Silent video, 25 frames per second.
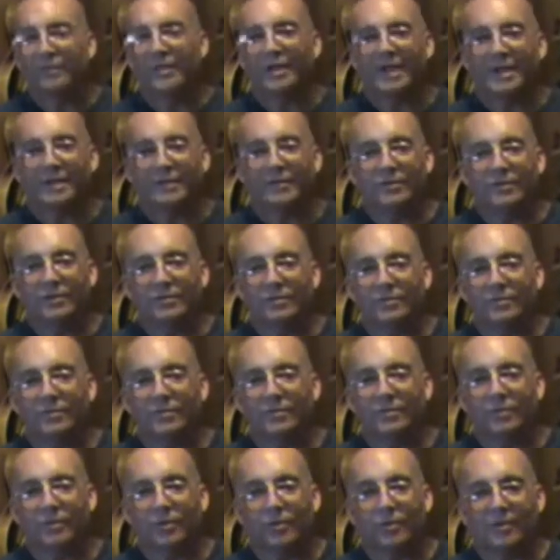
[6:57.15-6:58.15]
I have to use
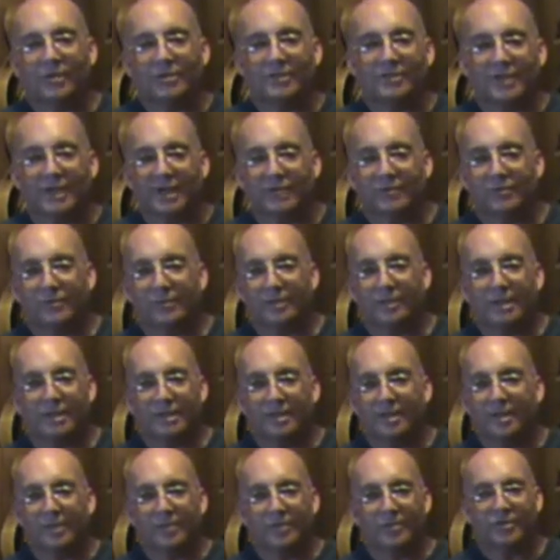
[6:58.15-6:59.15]
two chords? That's really
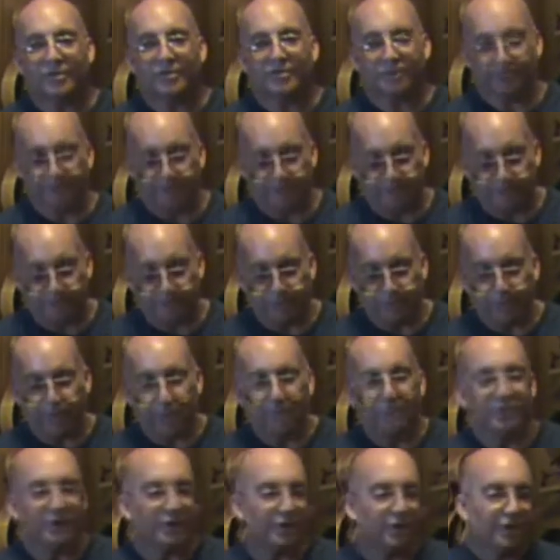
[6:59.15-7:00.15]
cumbersome. And
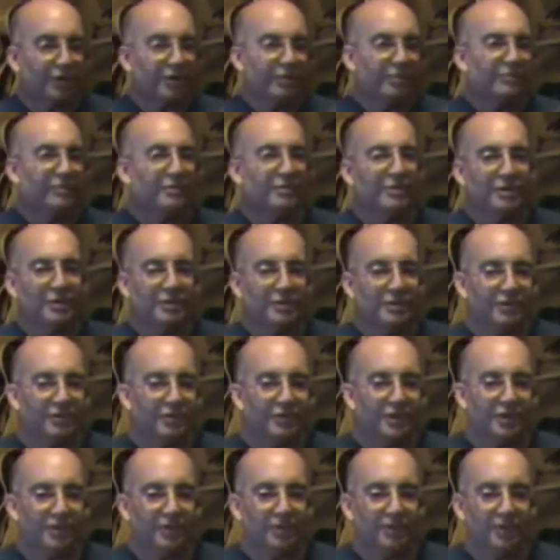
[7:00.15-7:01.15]
no, you don't. You just
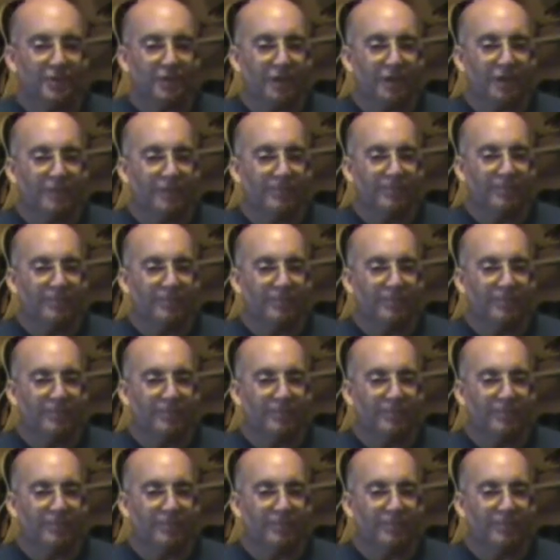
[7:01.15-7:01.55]
need the one.